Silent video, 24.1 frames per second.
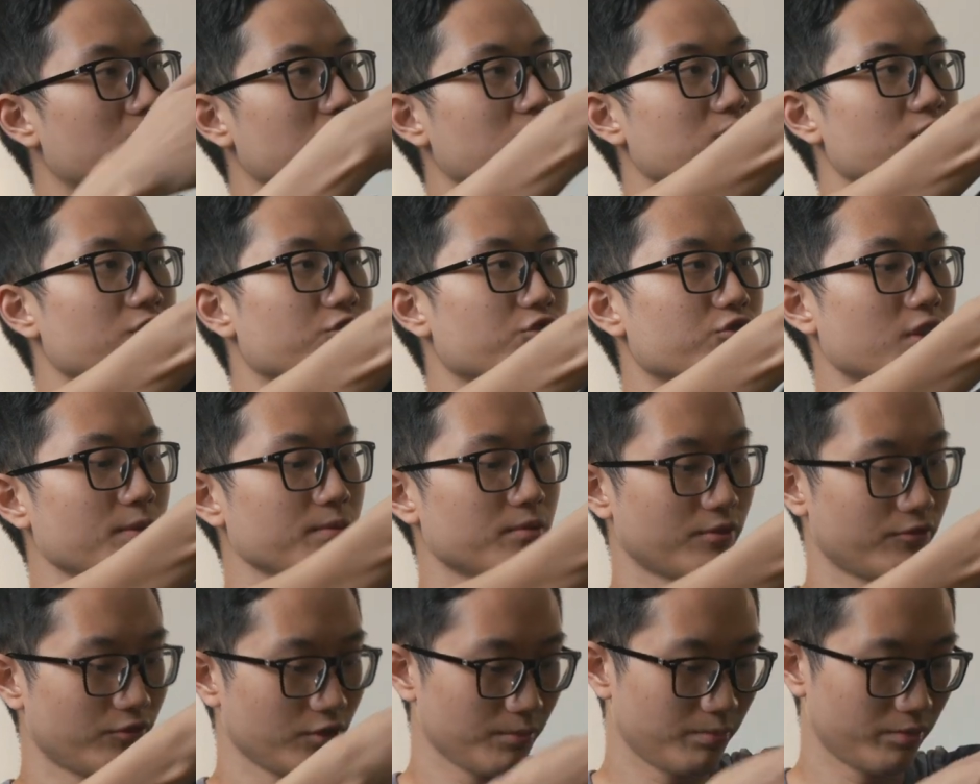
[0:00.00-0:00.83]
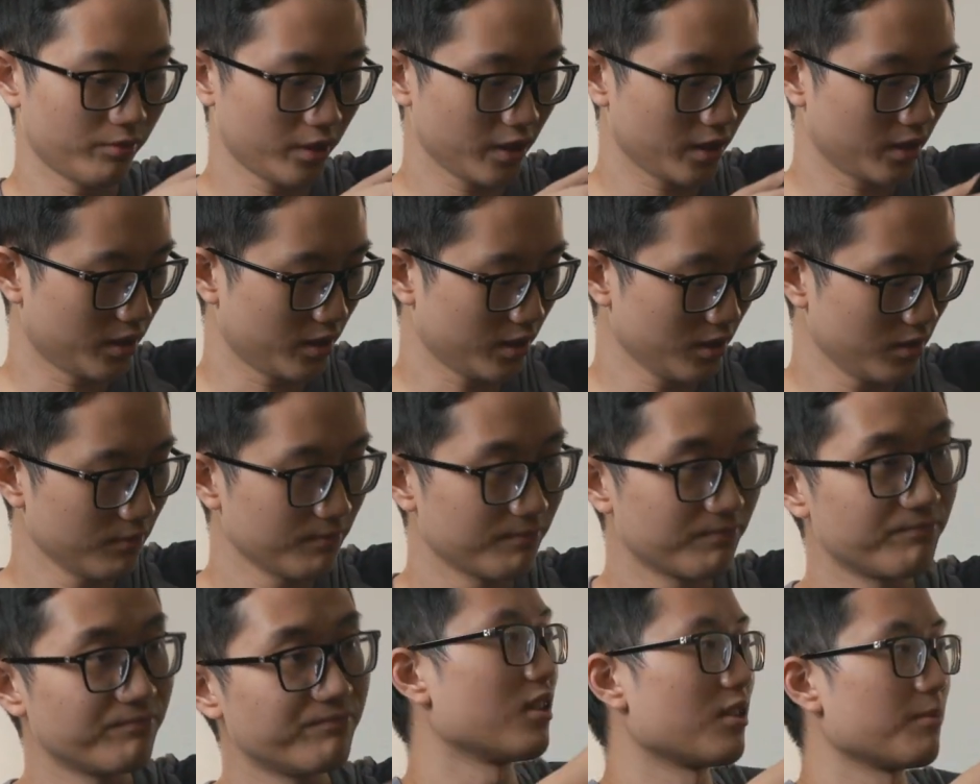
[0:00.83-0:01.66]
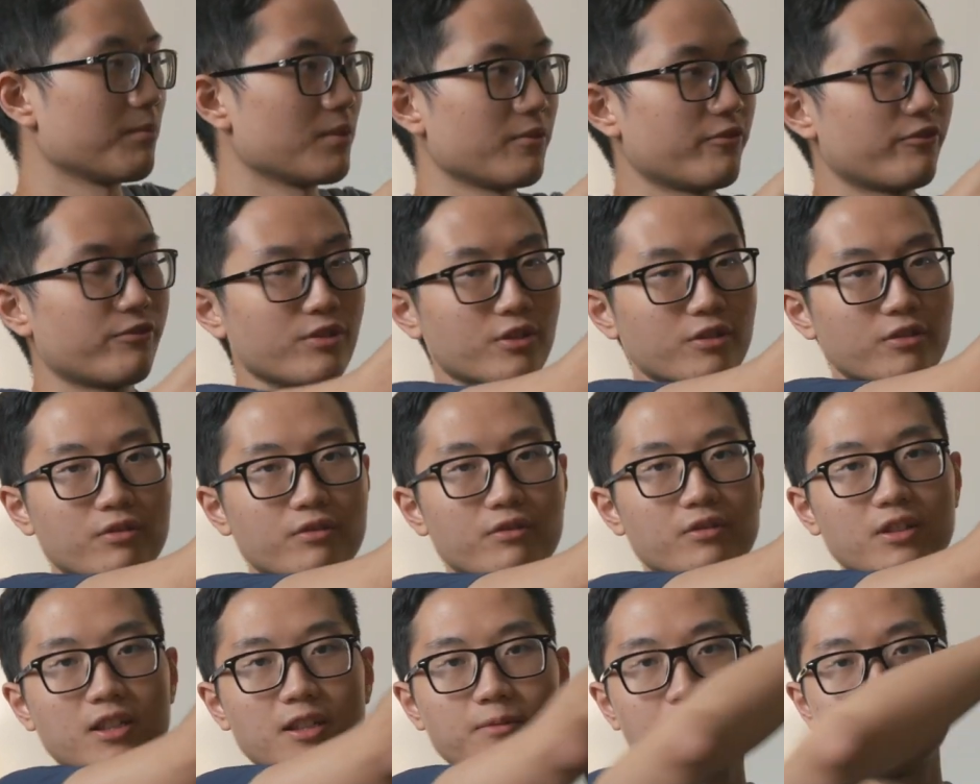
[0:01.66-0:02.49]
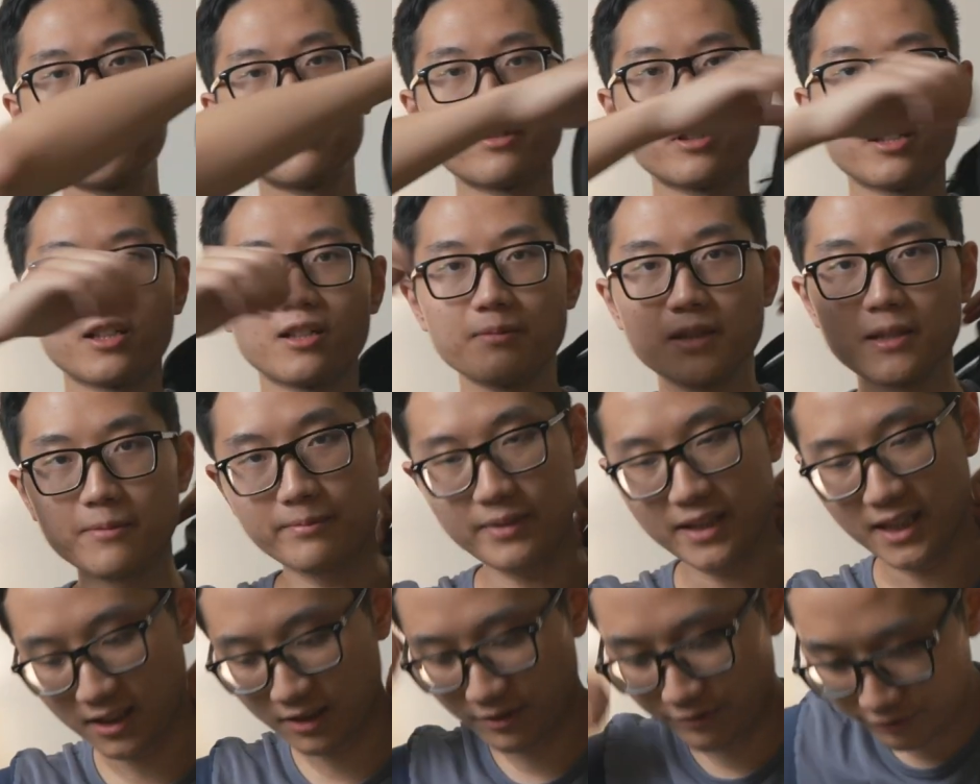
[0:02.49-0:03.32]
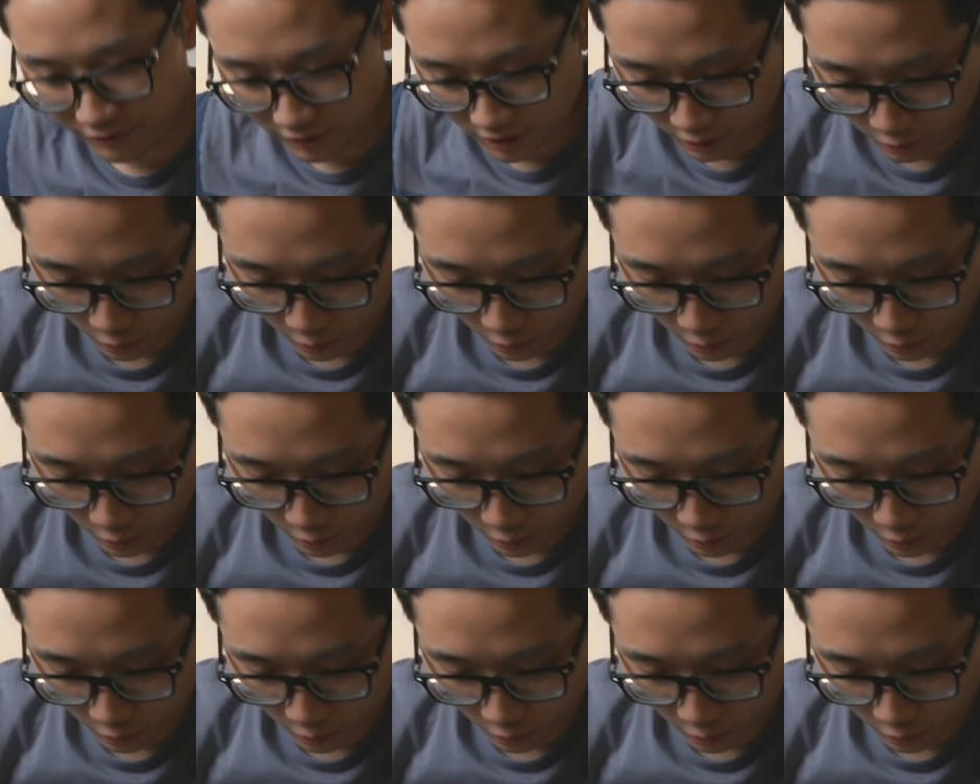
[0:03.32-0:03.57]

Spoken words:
The stripes feel pretty good. Let me put it on my back for the